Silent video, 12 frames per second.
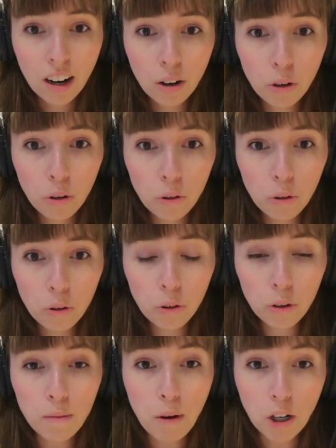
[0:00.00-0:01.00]
Ooh,
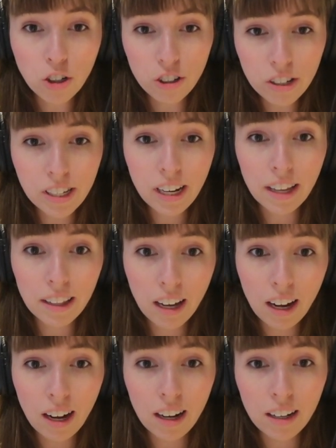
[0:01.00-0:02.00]
emotional scene
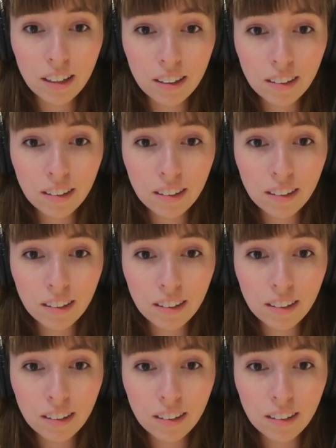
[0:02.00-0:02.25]
there.